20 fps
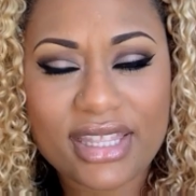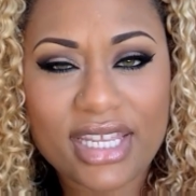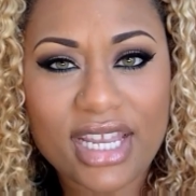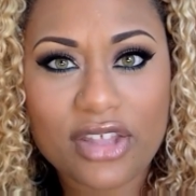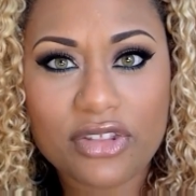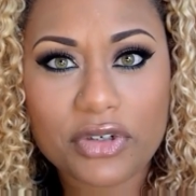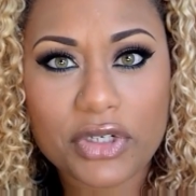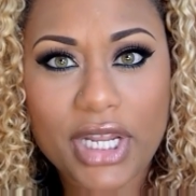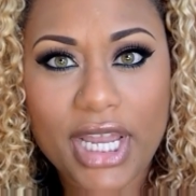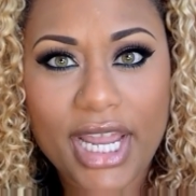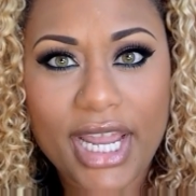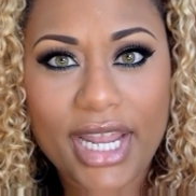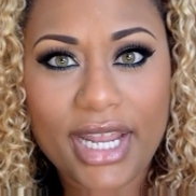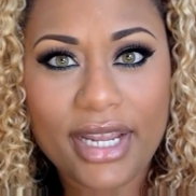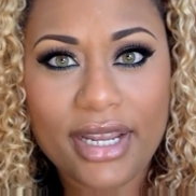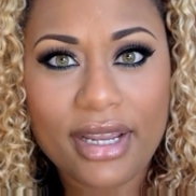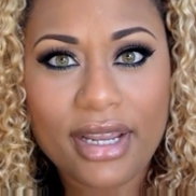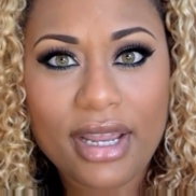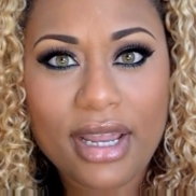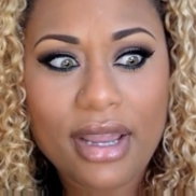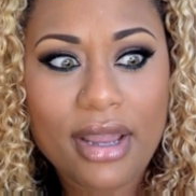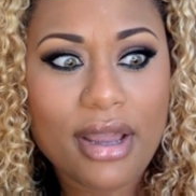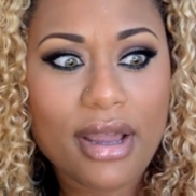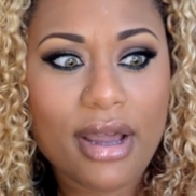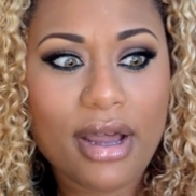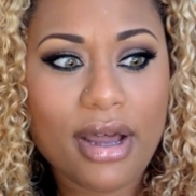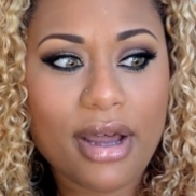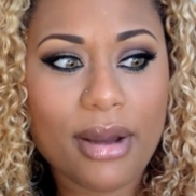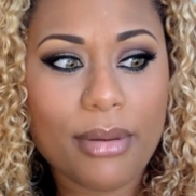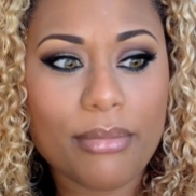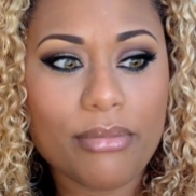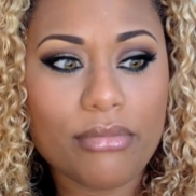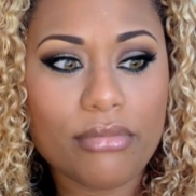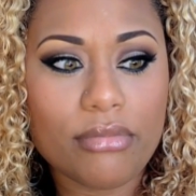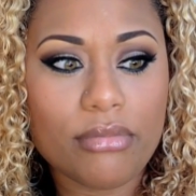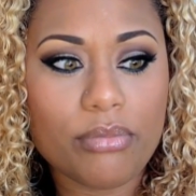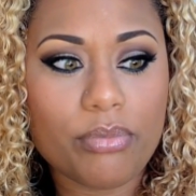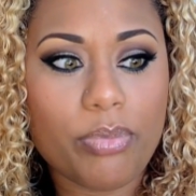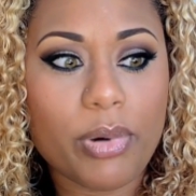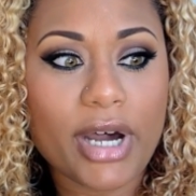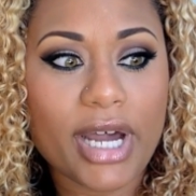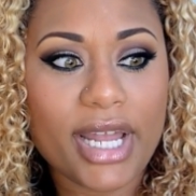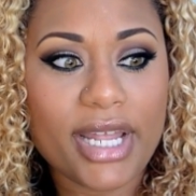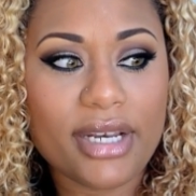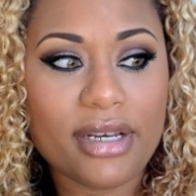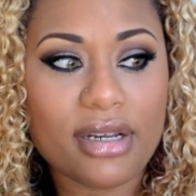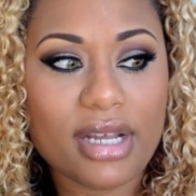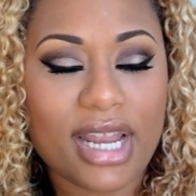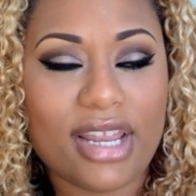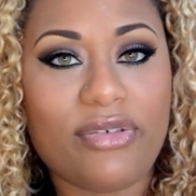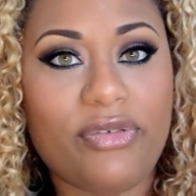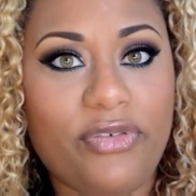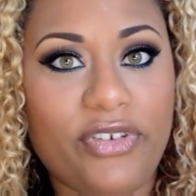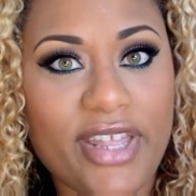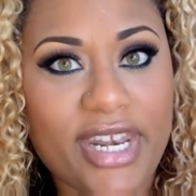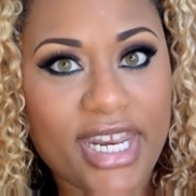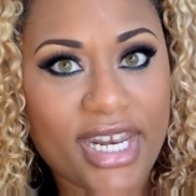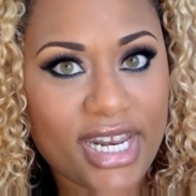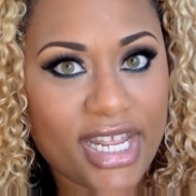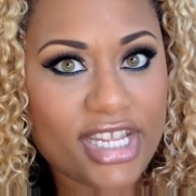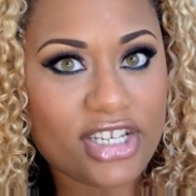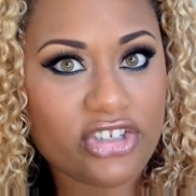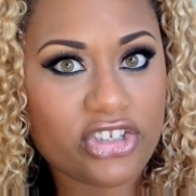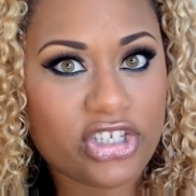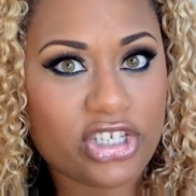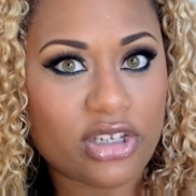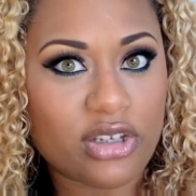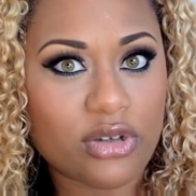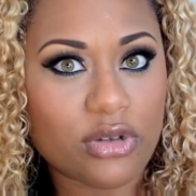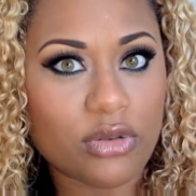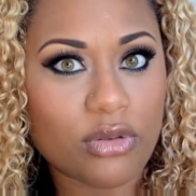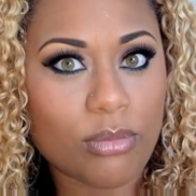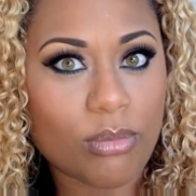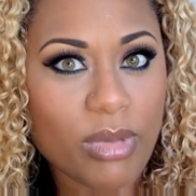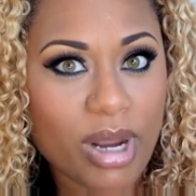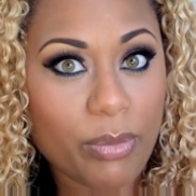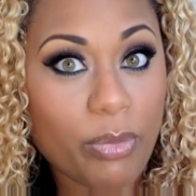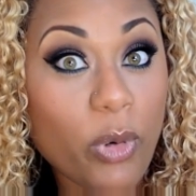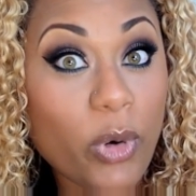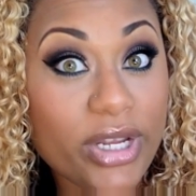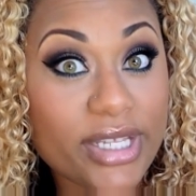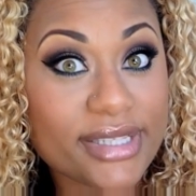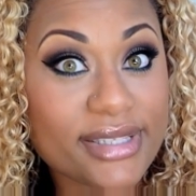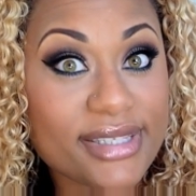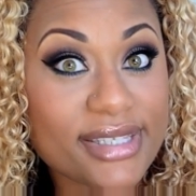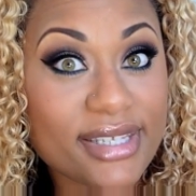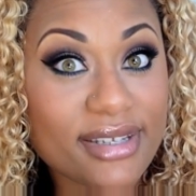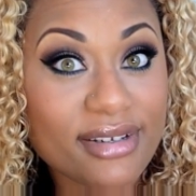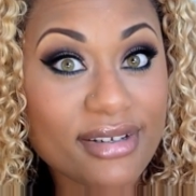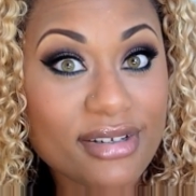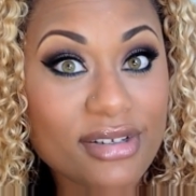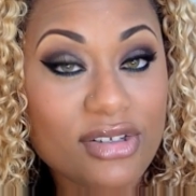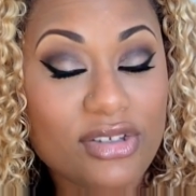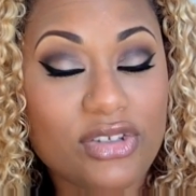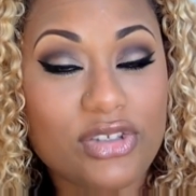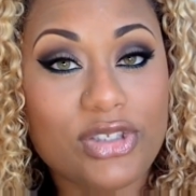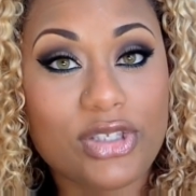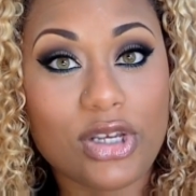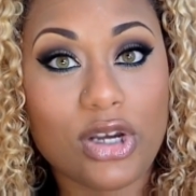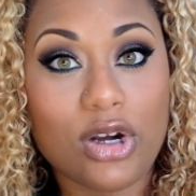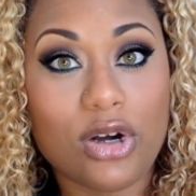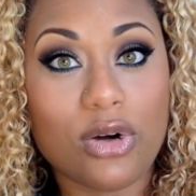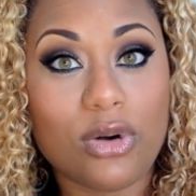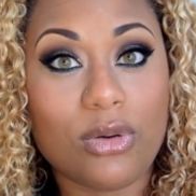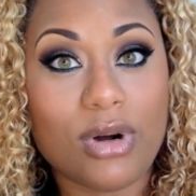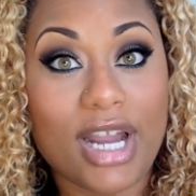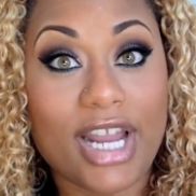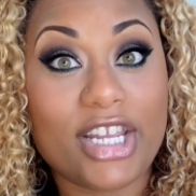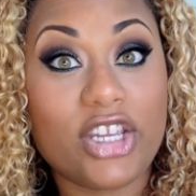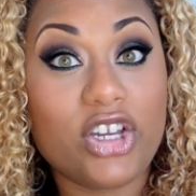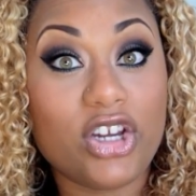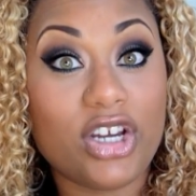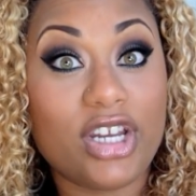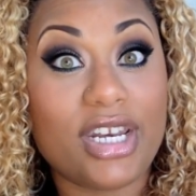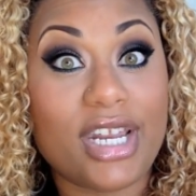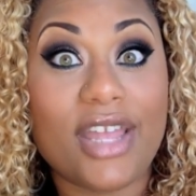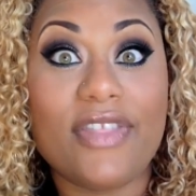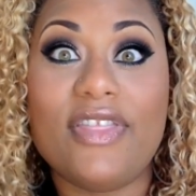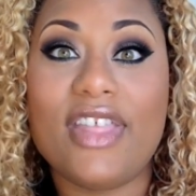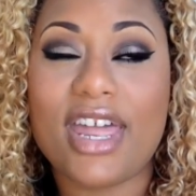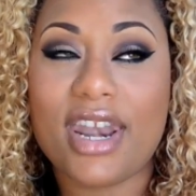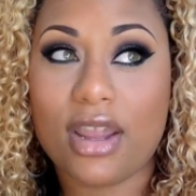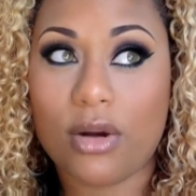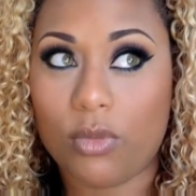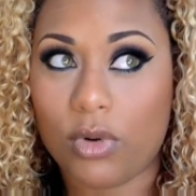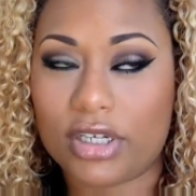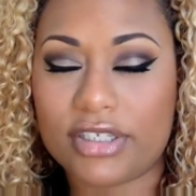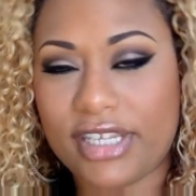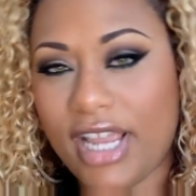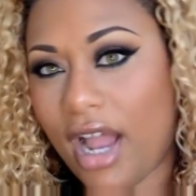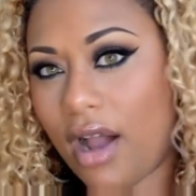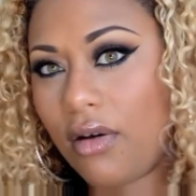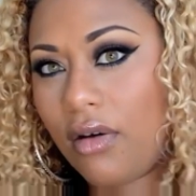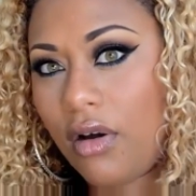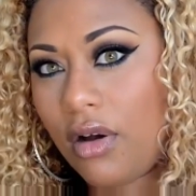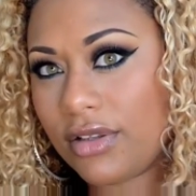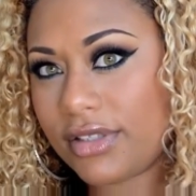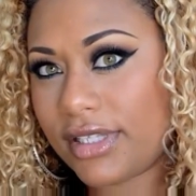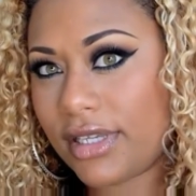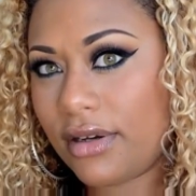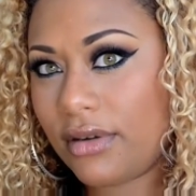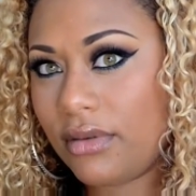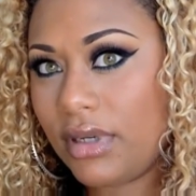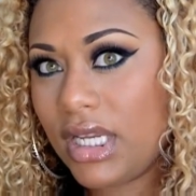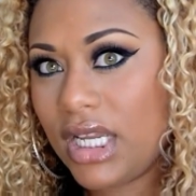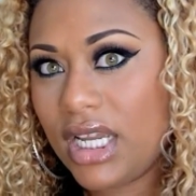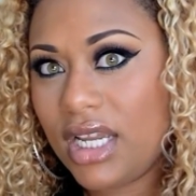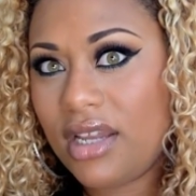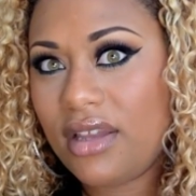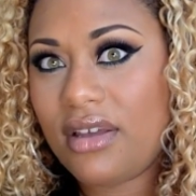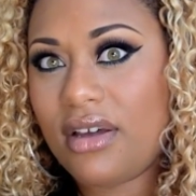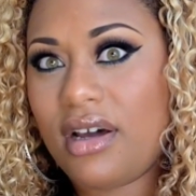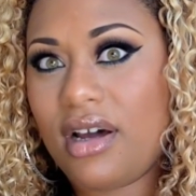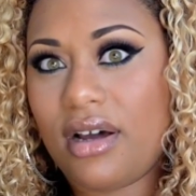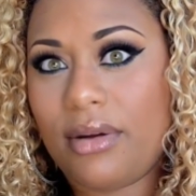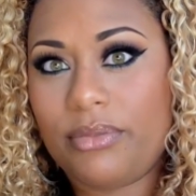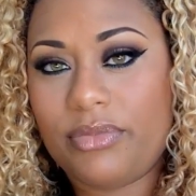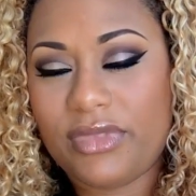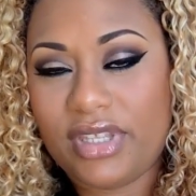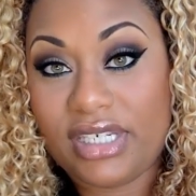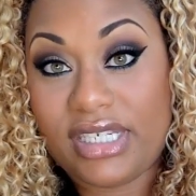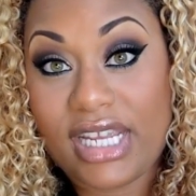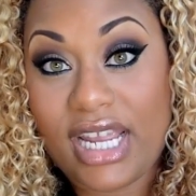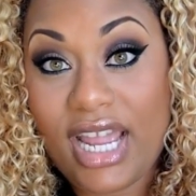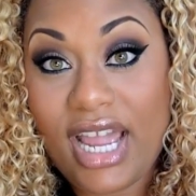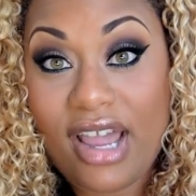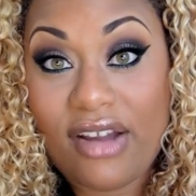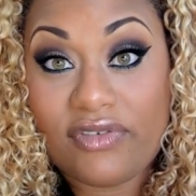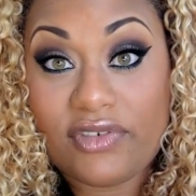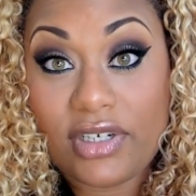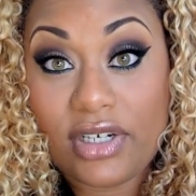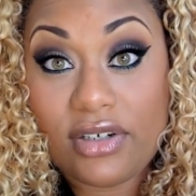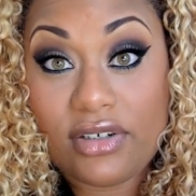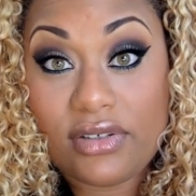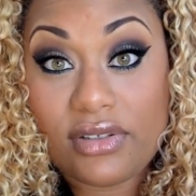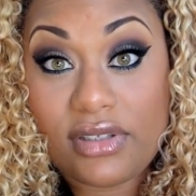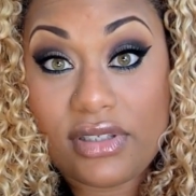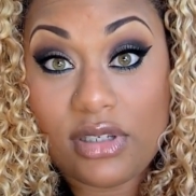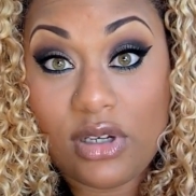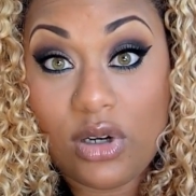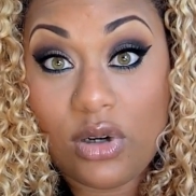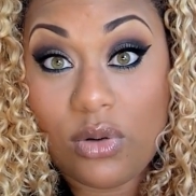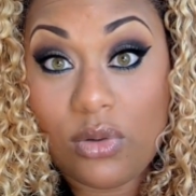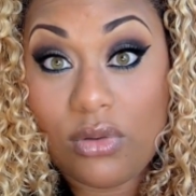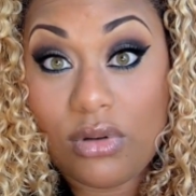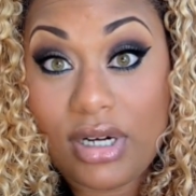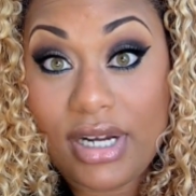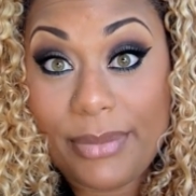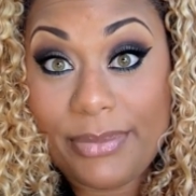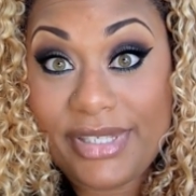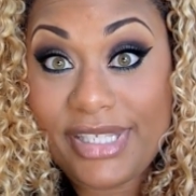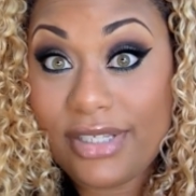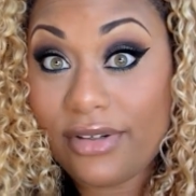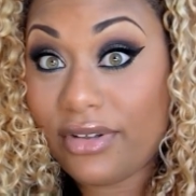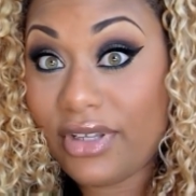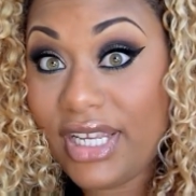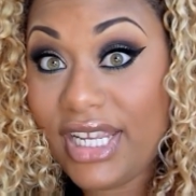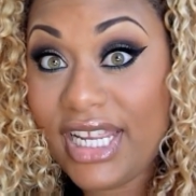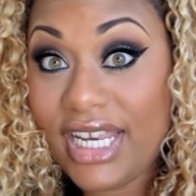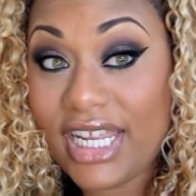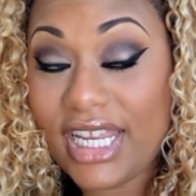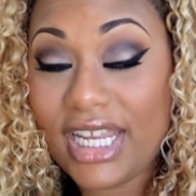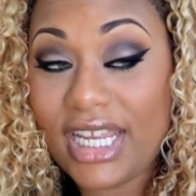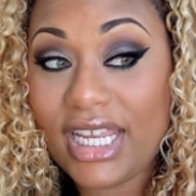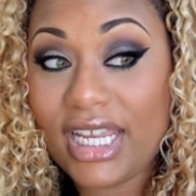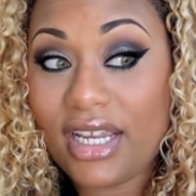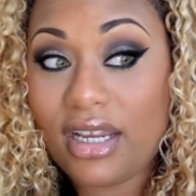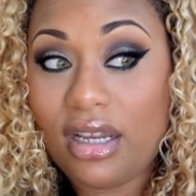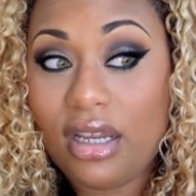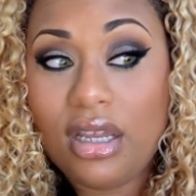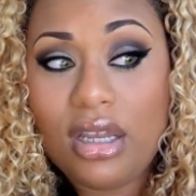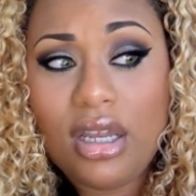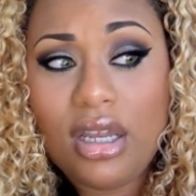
the other day, um, but I fit it into my points. So I could, and then I worked out also um, the day after. So I'm still eating